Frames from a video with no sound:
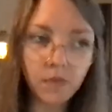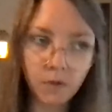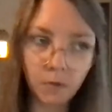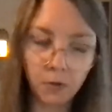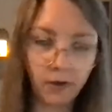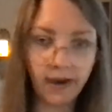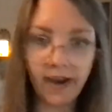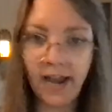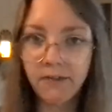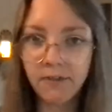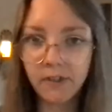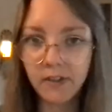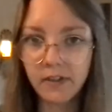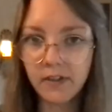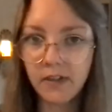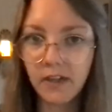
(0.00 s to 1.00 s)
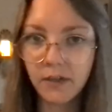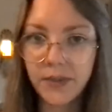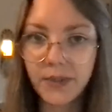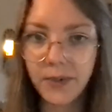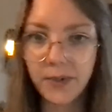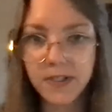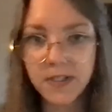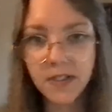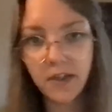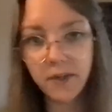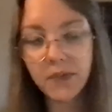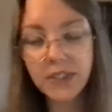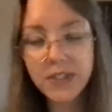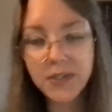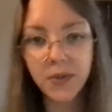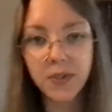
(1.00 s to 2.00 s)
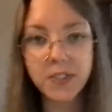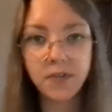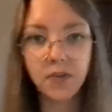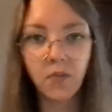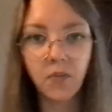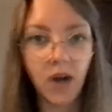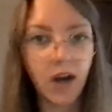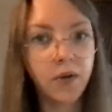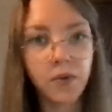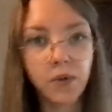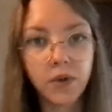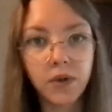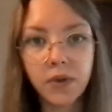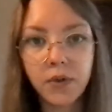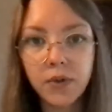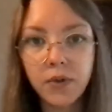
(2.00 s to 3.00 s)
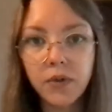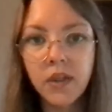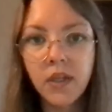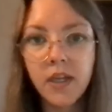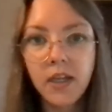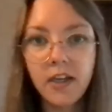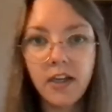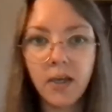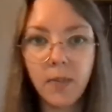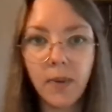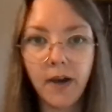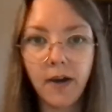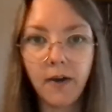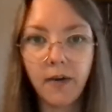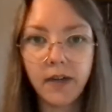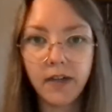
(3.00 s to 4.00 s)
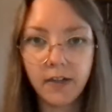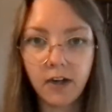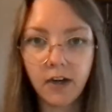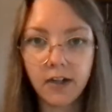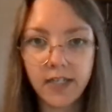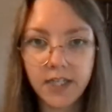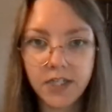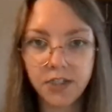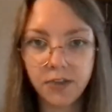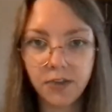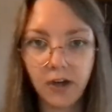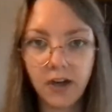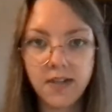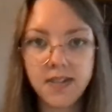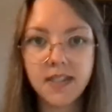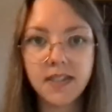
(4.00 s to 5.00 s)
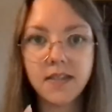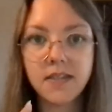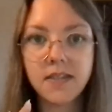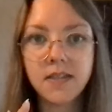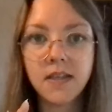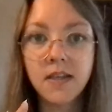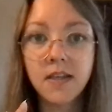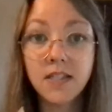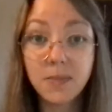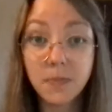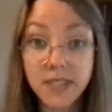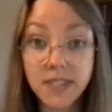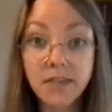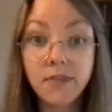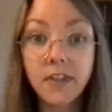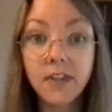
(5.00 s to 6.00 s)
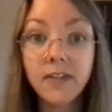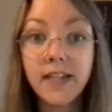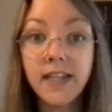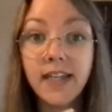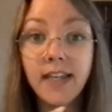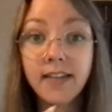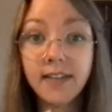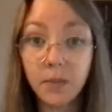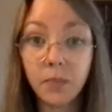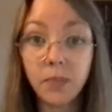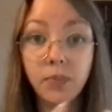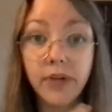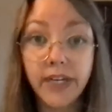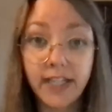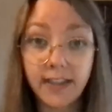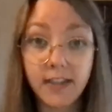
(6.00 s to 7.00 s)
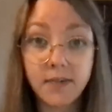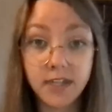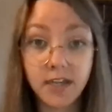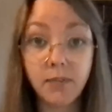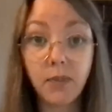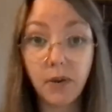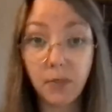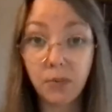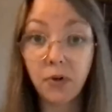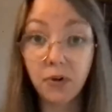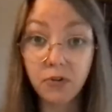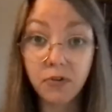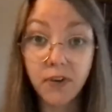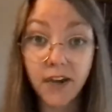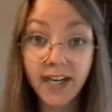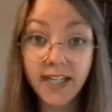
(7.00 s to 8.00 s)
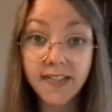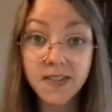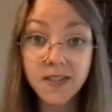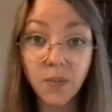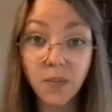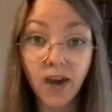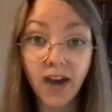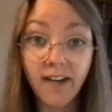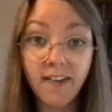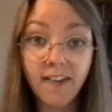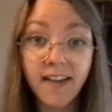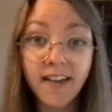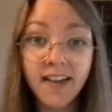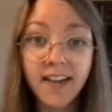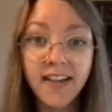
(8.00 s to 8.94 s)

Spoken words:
Or I have a resource from Ra Uru Hu about incarnation crosses specifically, and then breaking them down by profile as well.